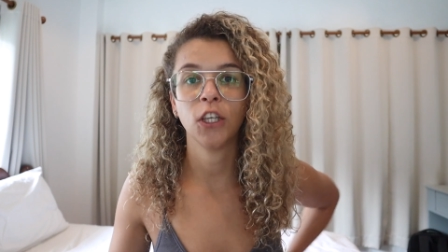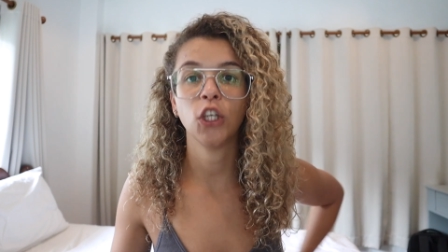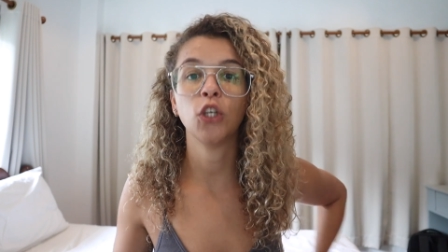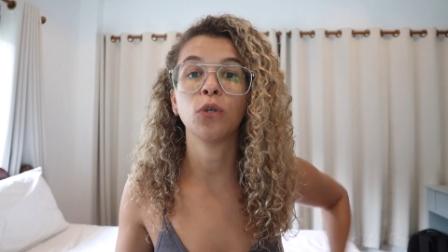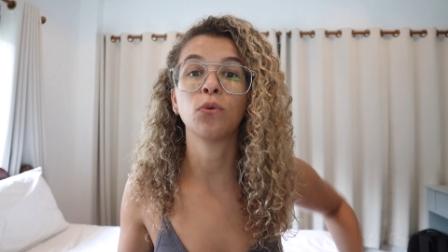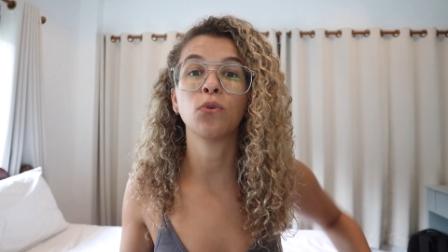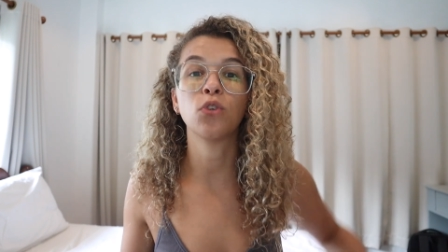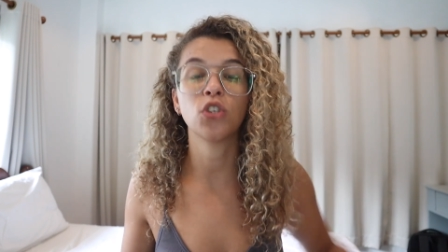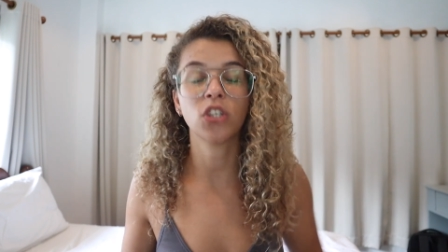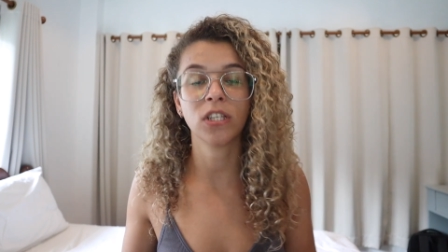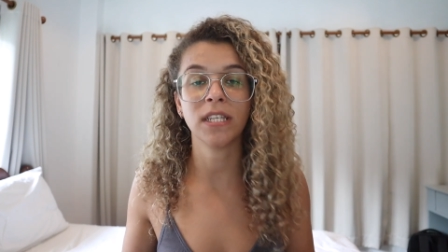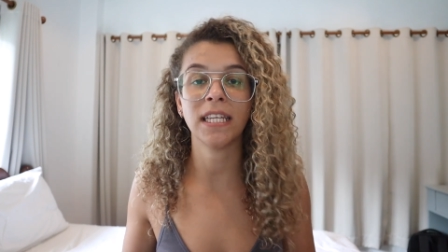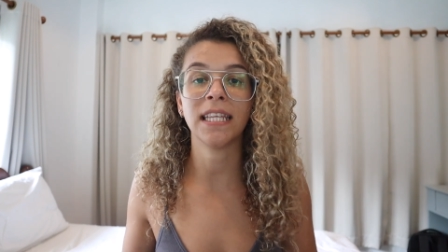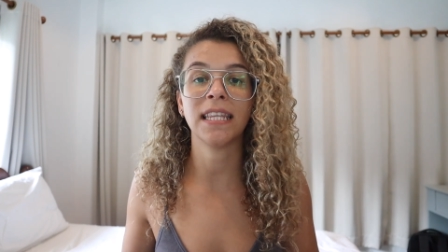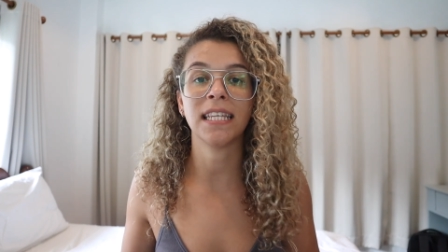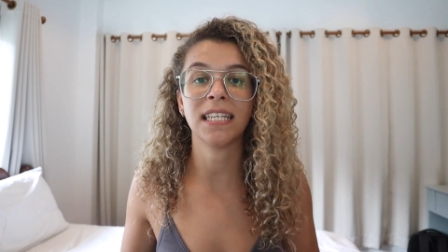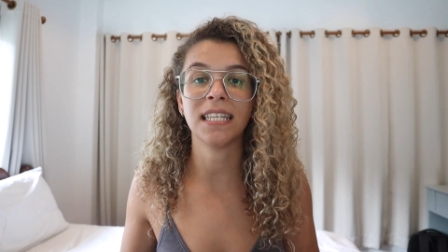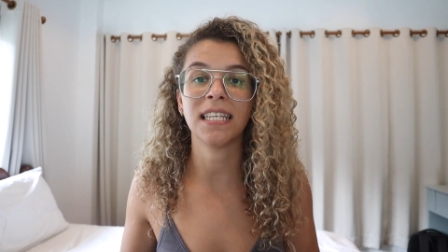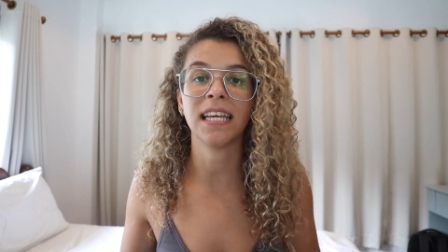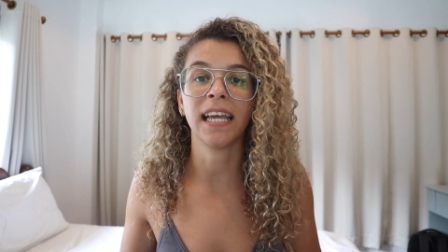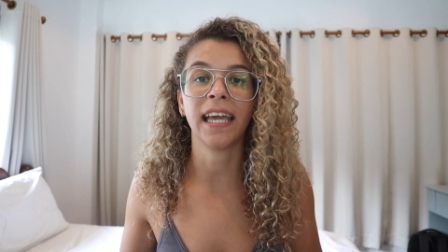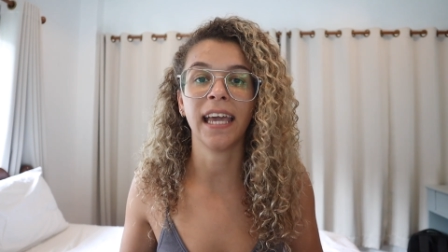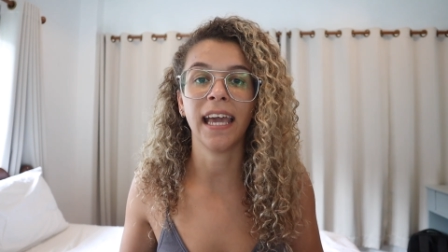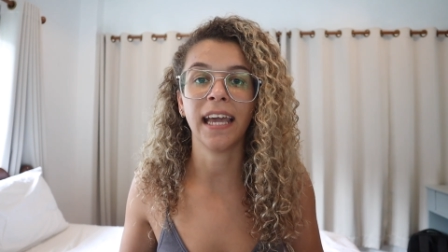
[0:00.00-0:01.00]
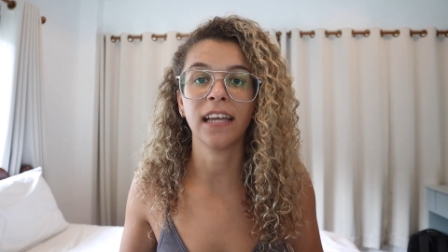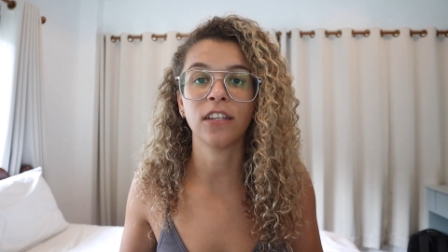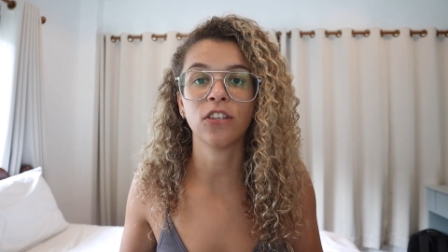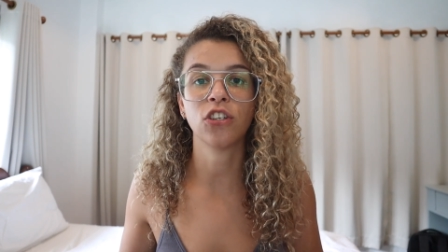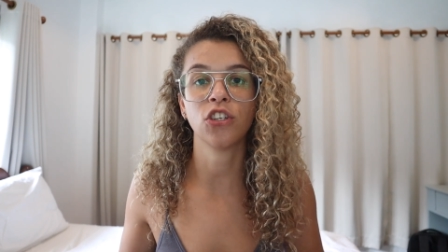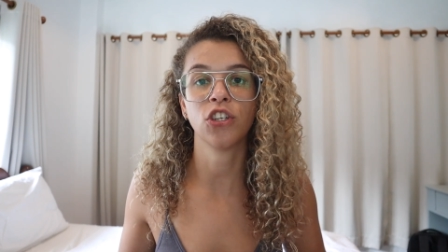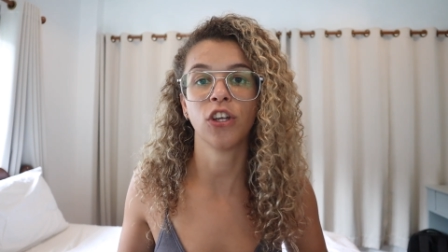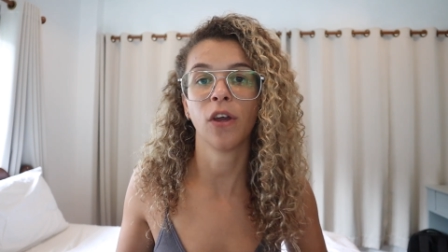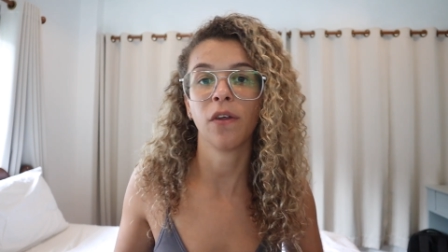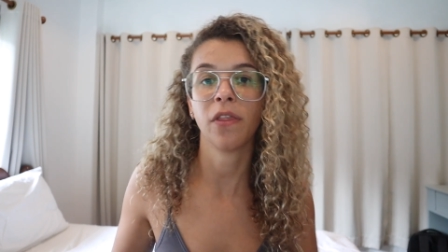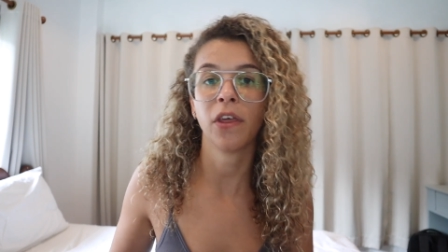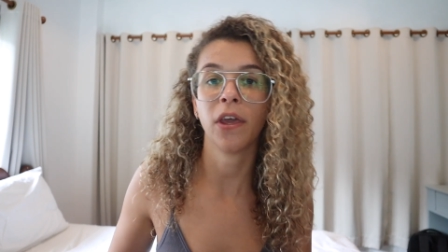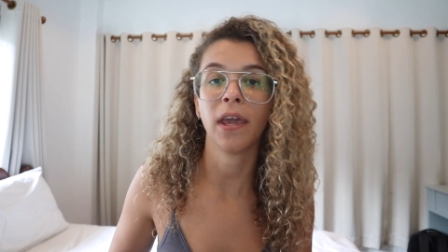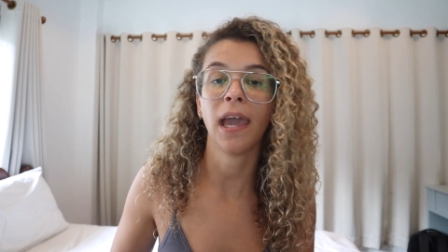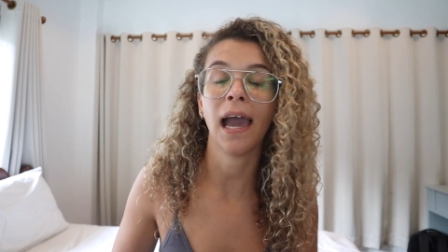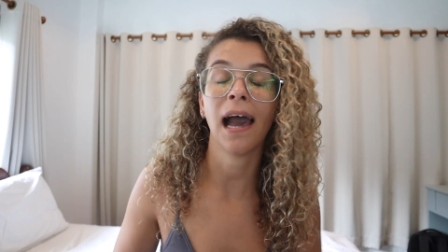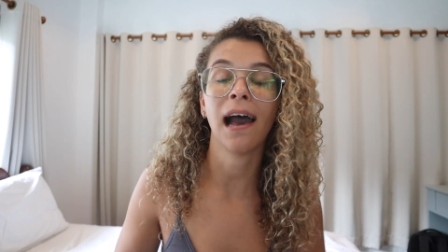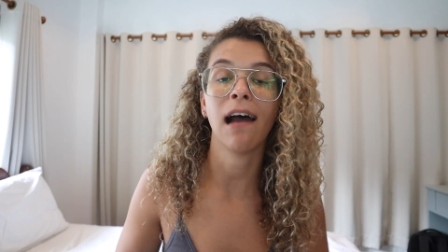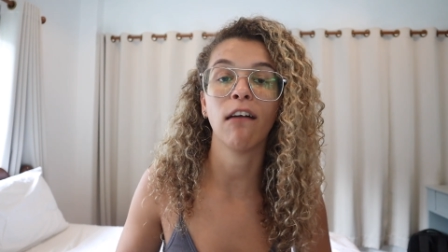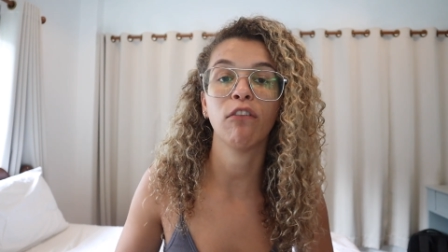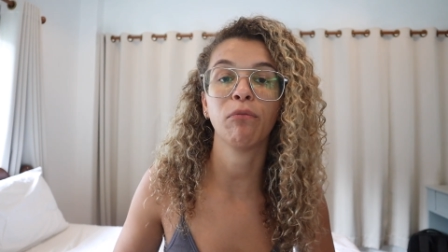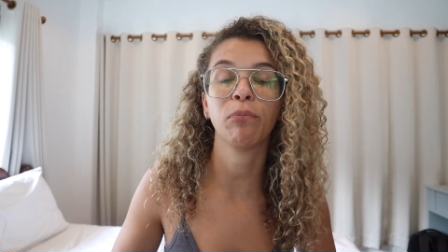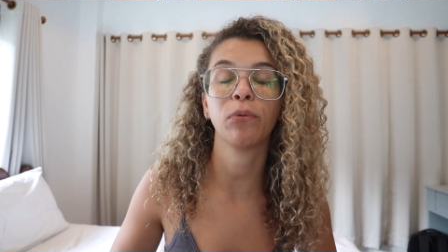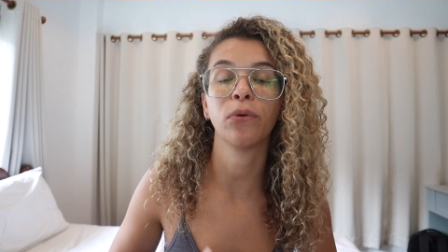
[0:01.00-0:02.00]
You'll just need the ticket to show that you
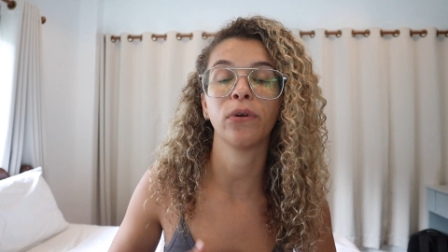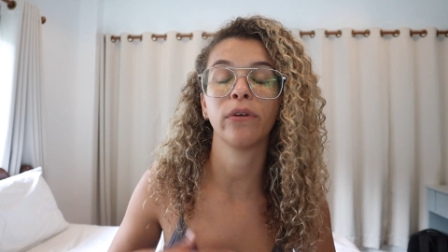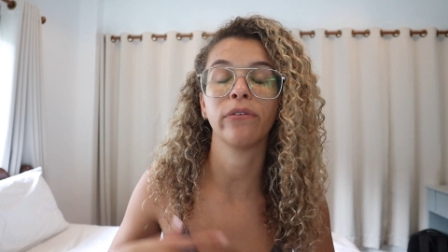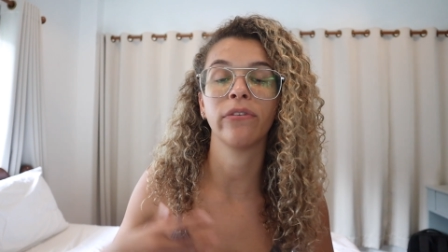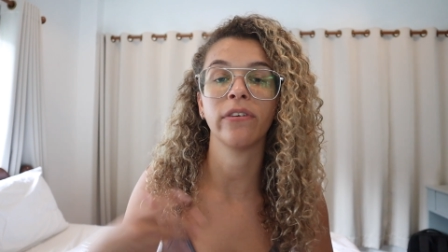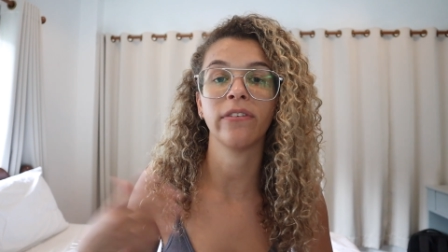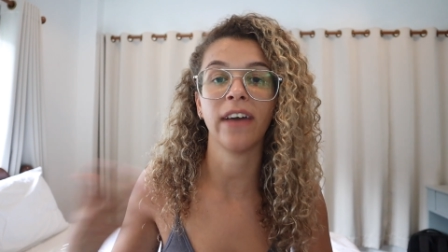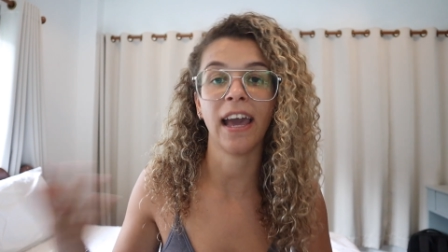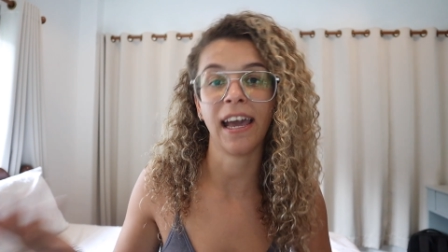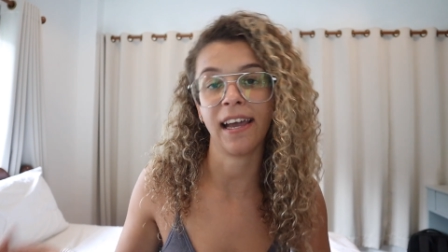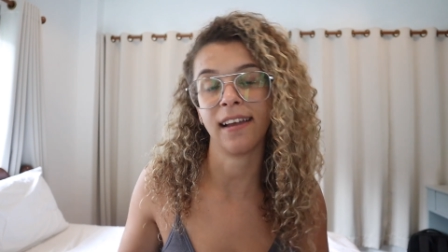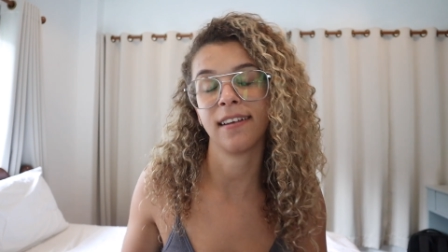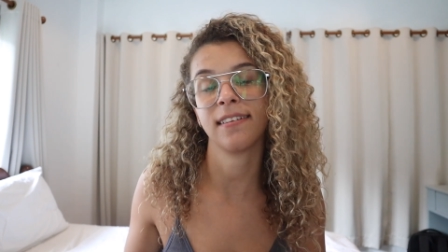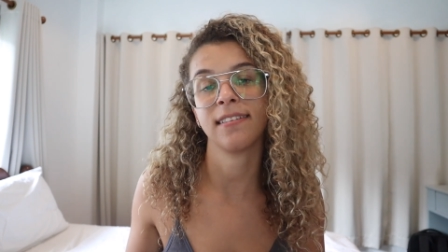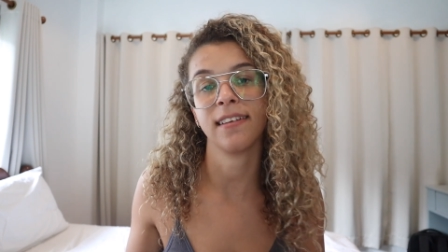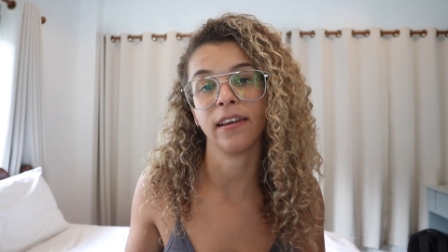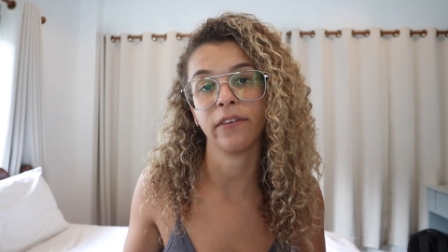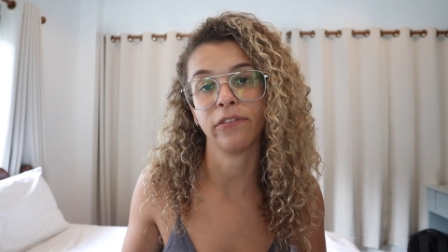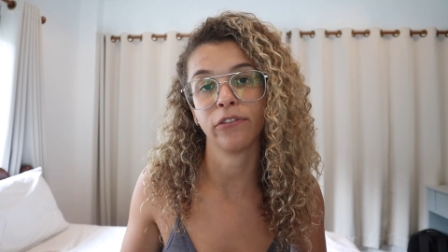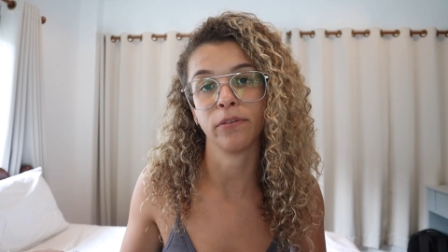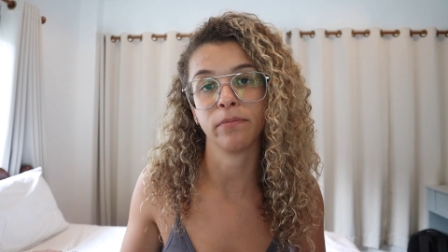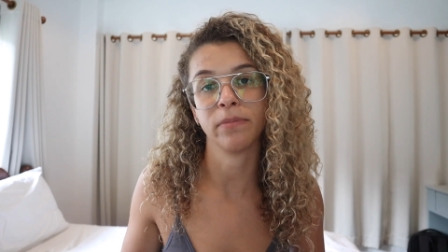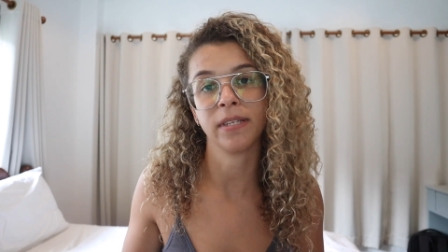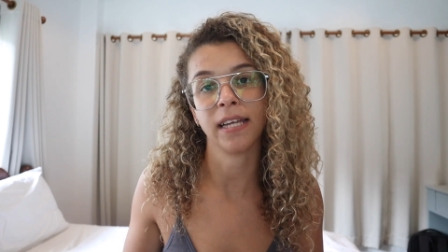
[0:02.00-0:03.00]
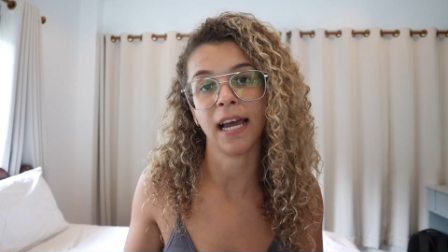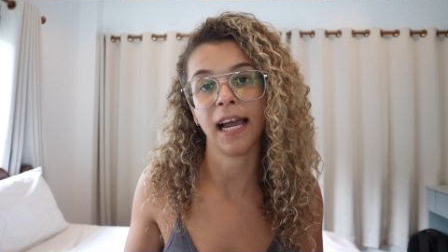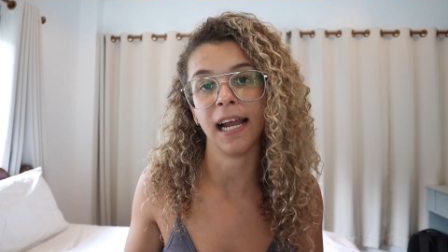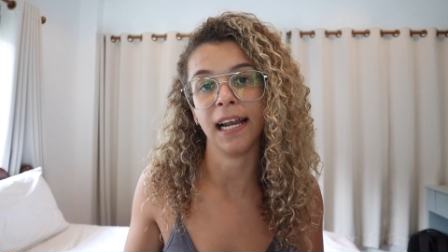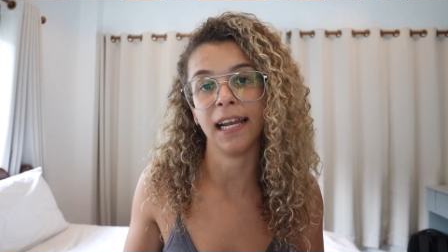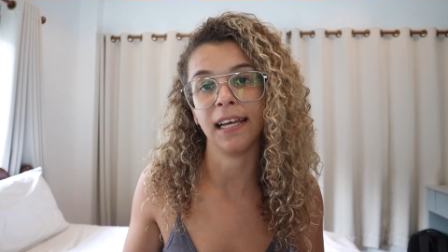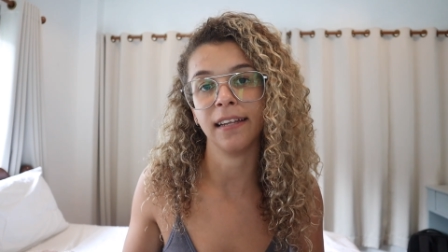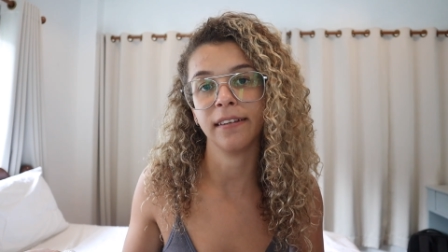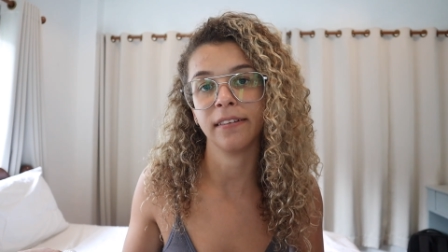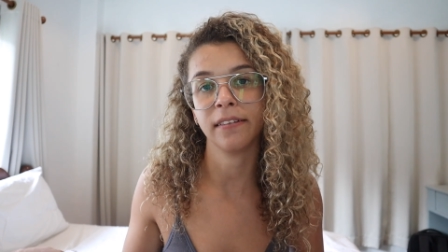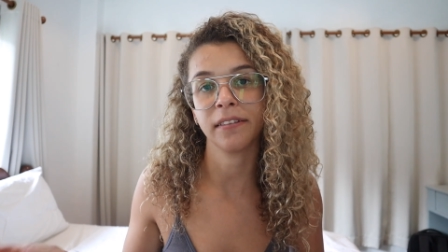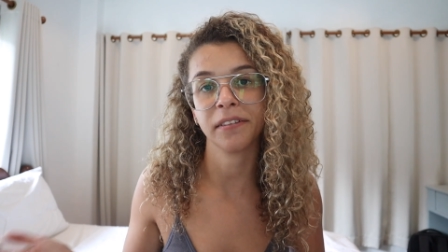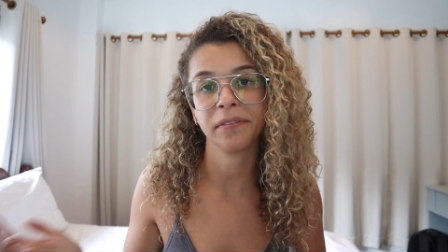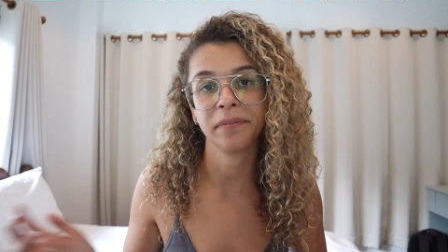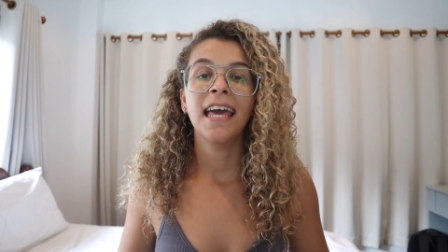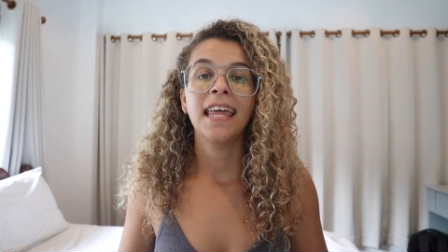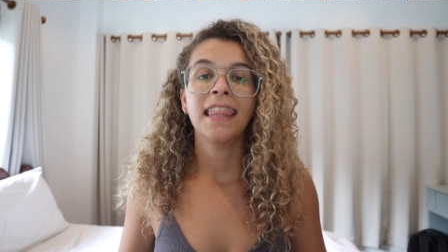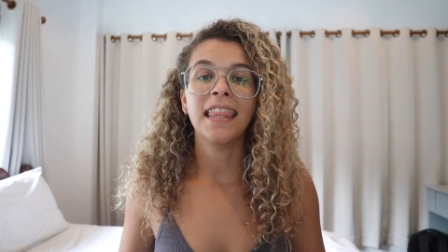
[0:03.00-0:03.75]
have proof of exit from Thailand.